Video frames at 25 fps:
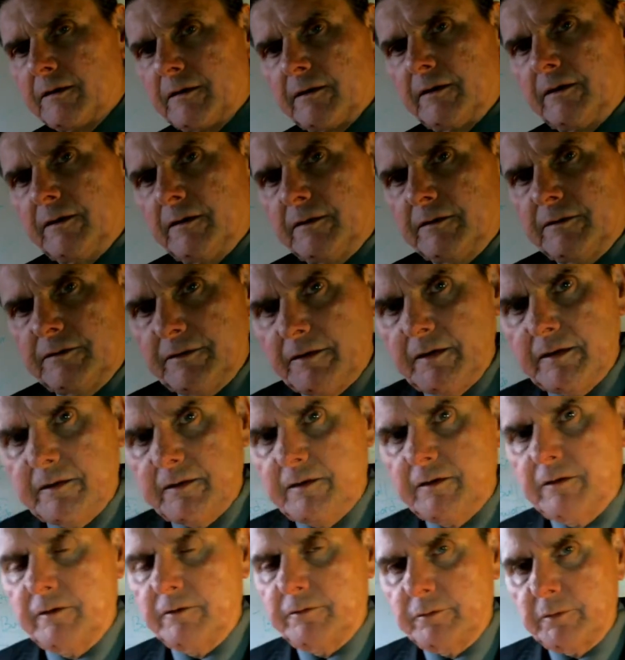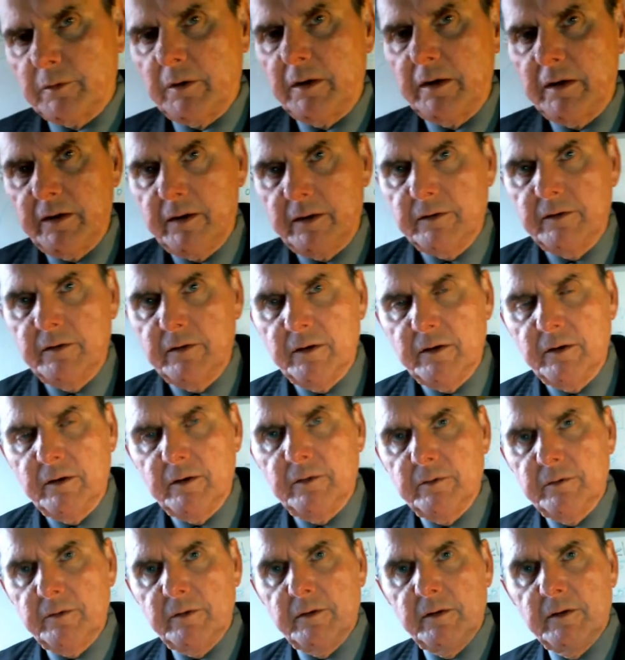Ezekiel's writing,
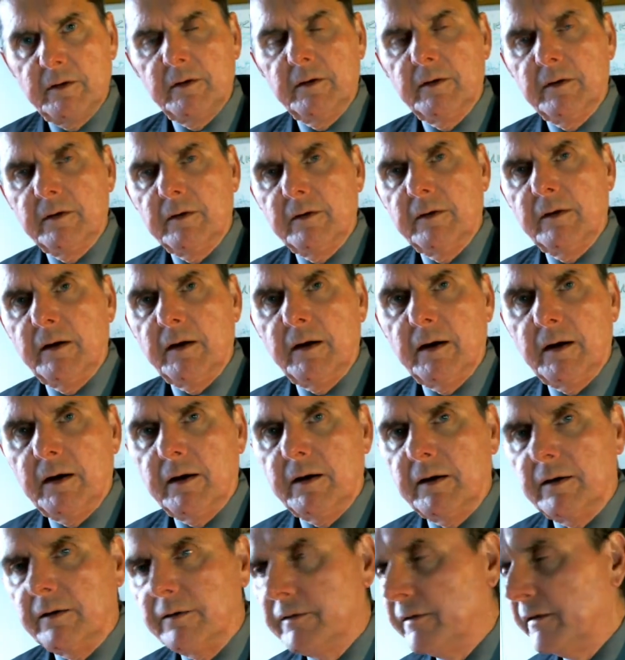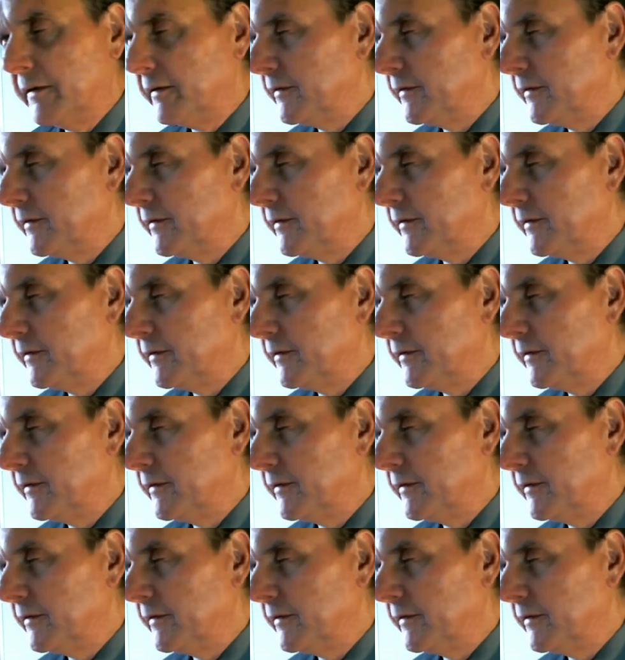though, this